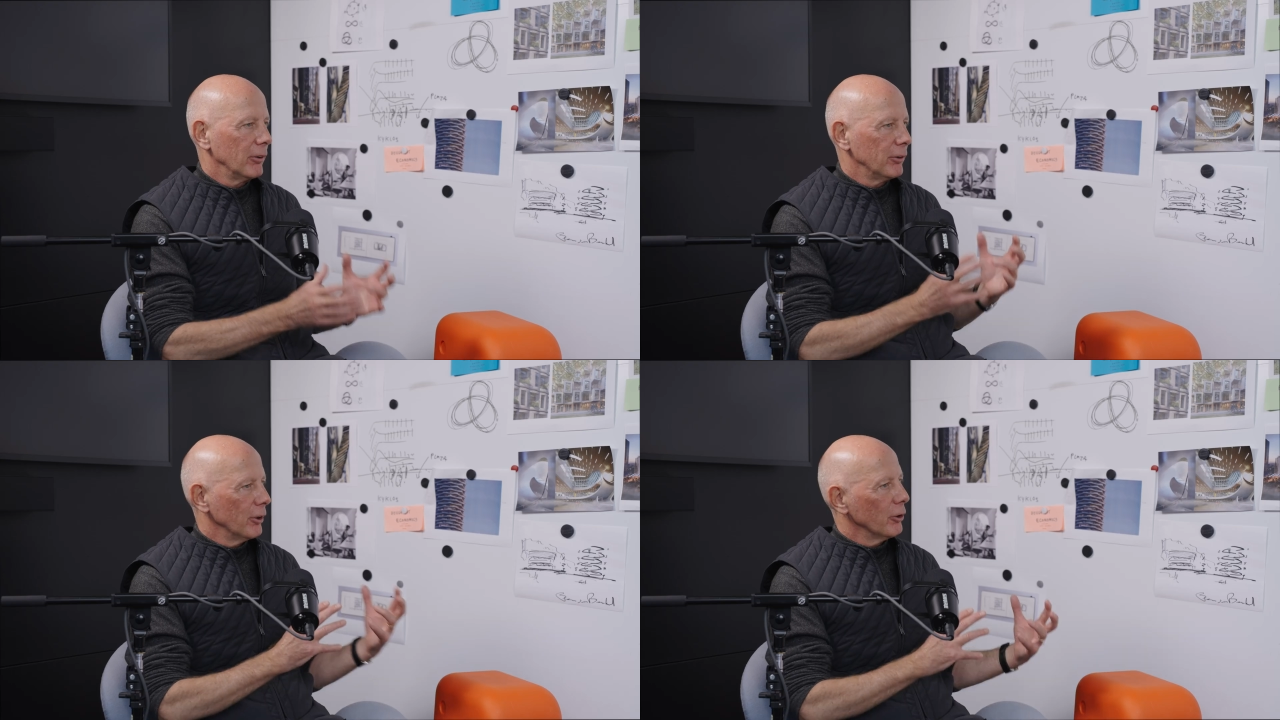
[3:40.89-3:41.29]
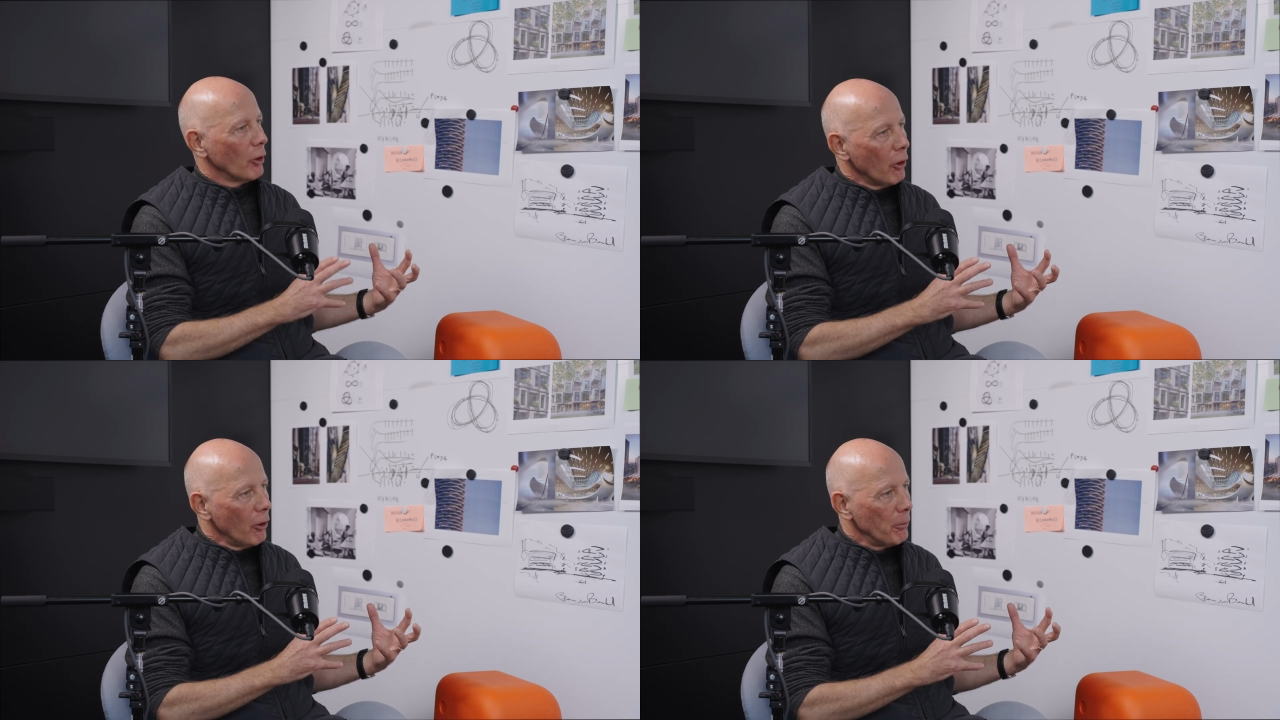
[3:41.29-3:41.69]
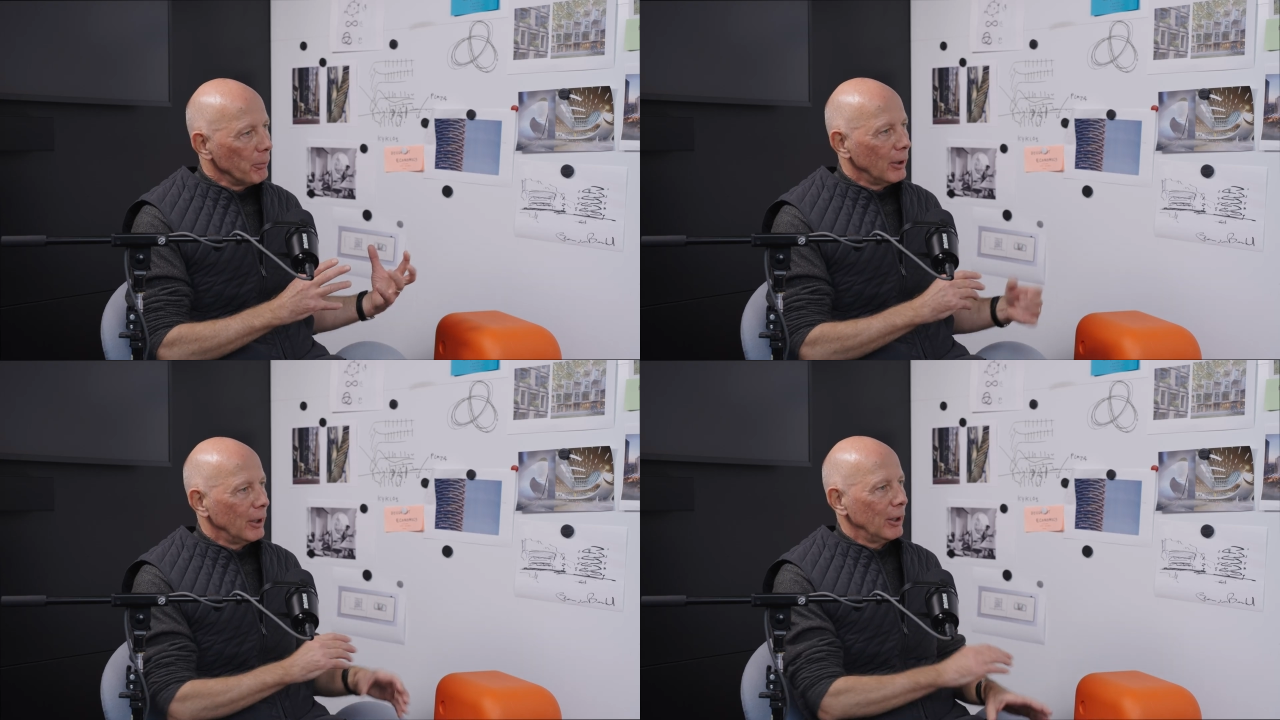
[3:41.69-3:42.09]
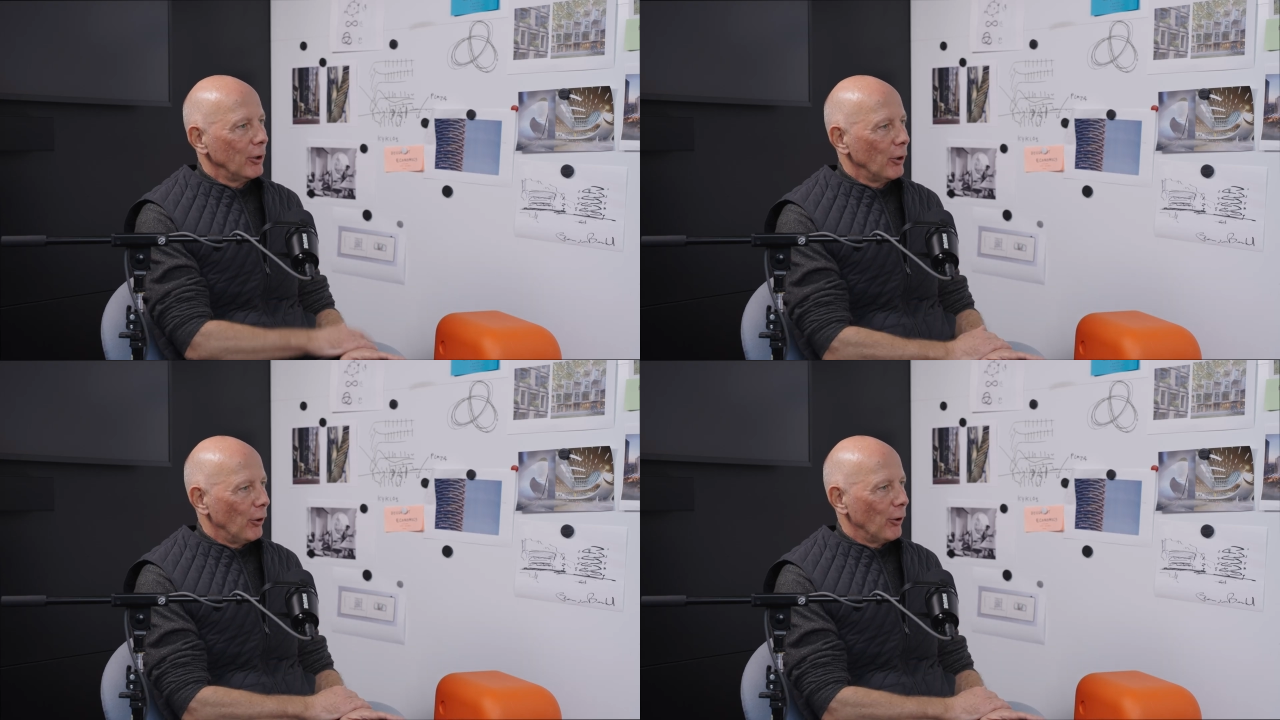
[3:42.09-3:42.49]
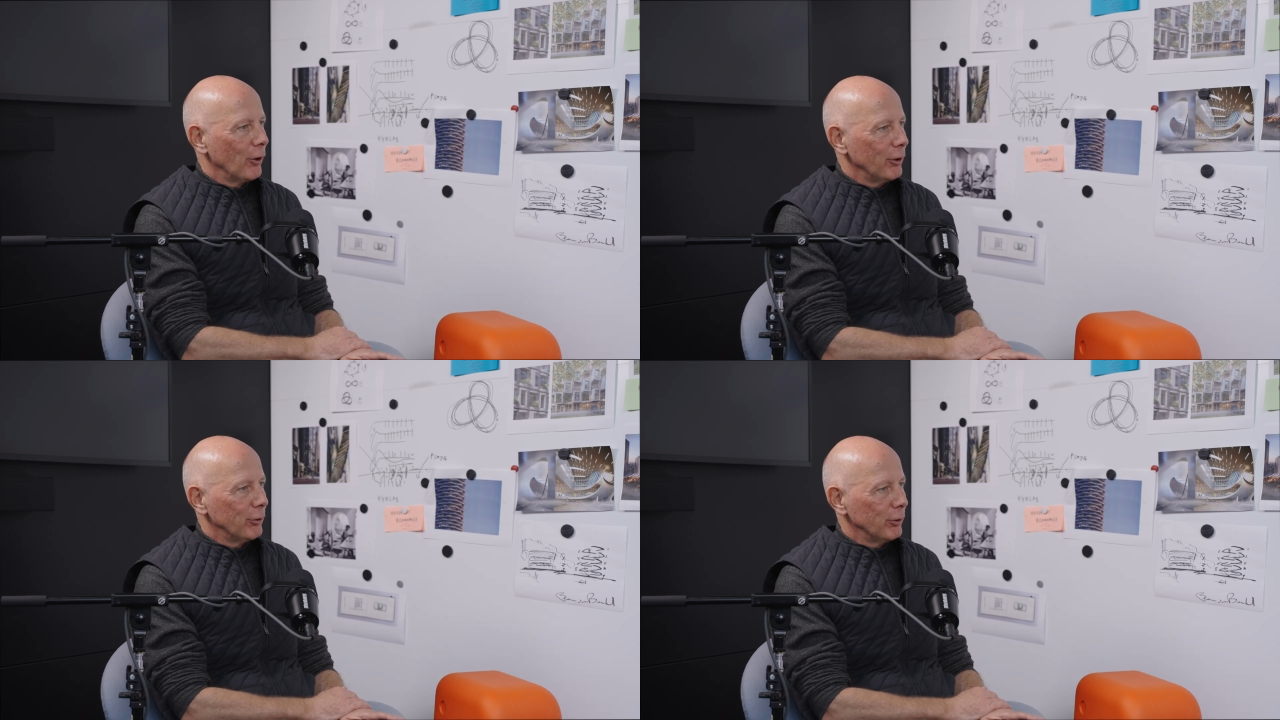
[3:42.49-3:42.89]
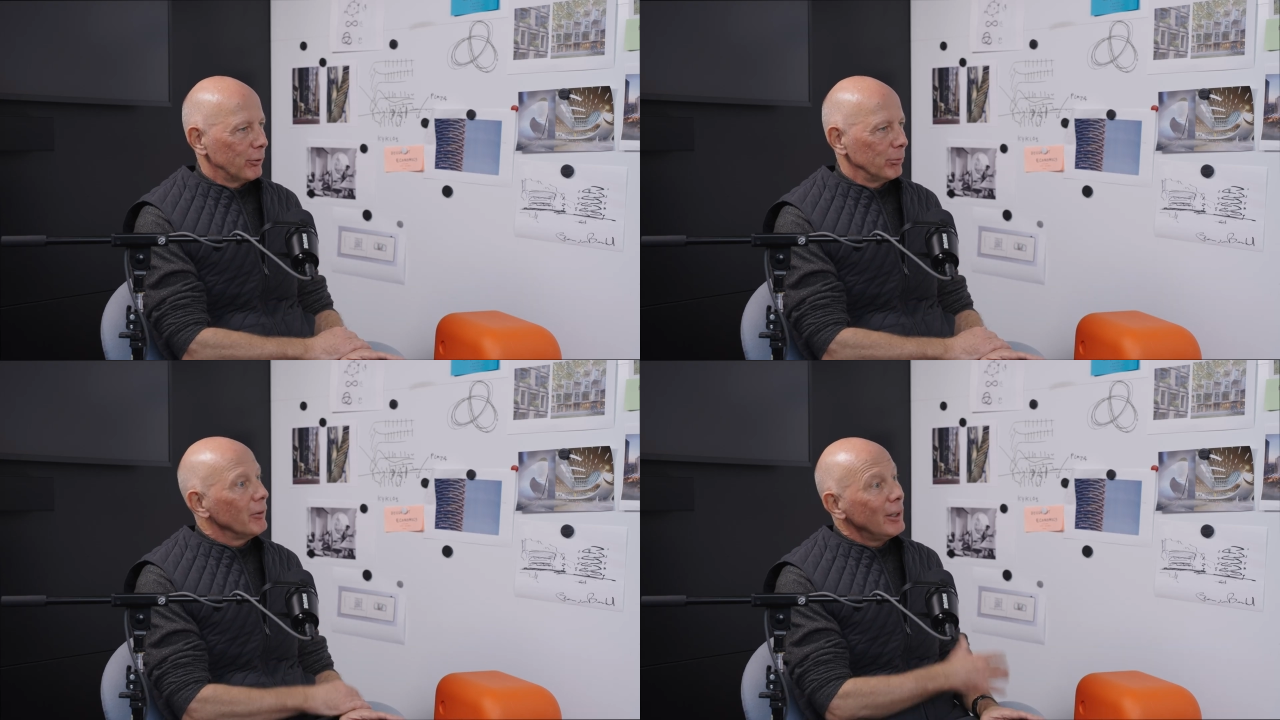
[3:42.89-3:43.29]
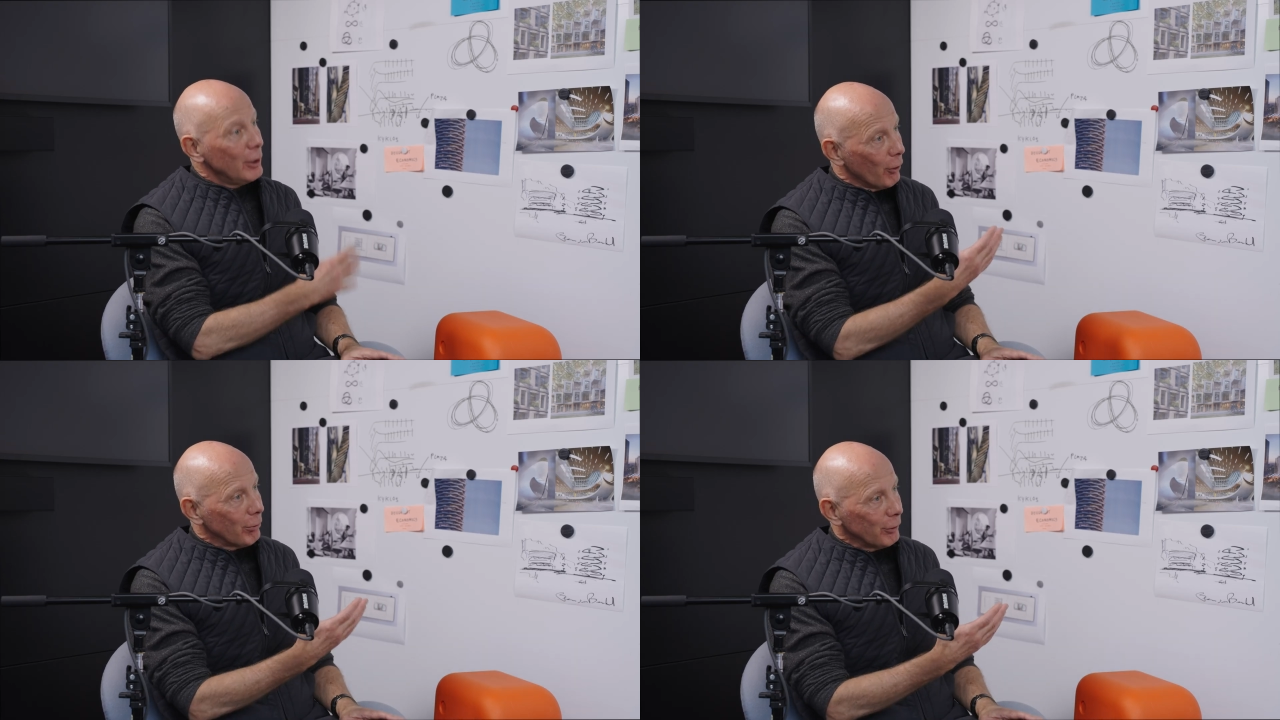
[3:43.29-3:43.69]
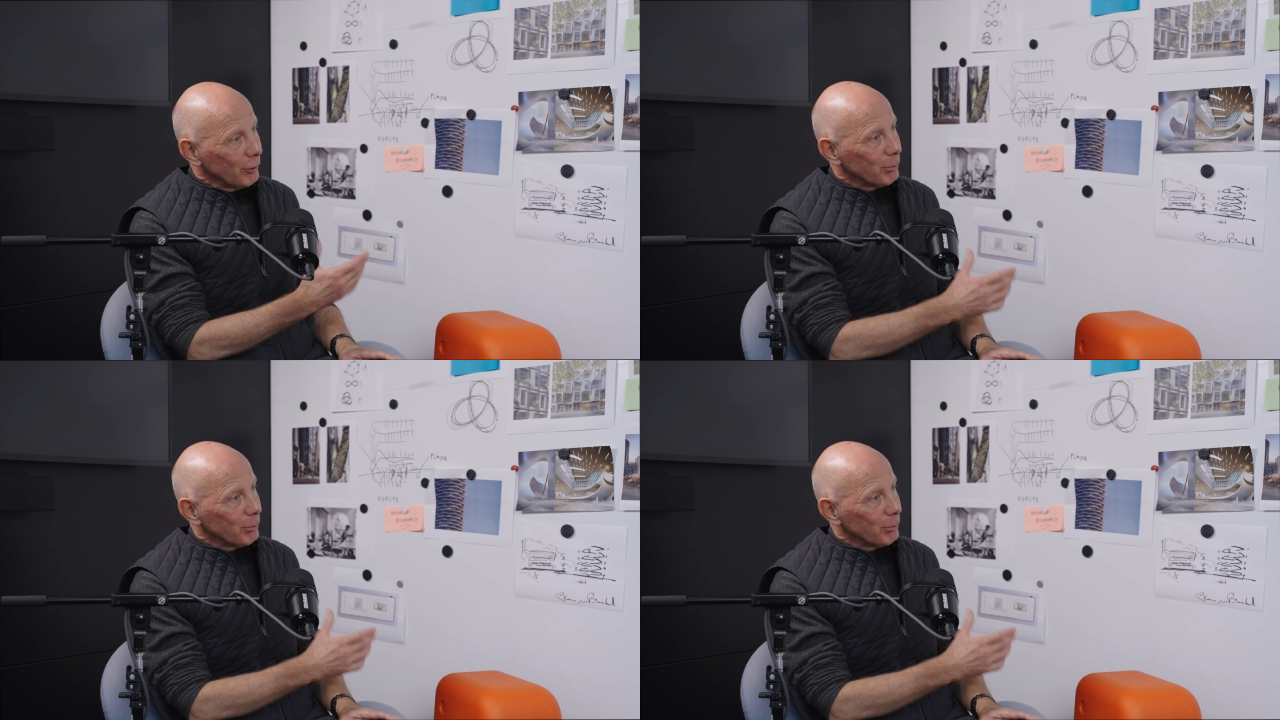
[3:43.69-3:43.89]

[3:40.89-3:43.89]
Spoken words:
is it at home? Or is it in the office,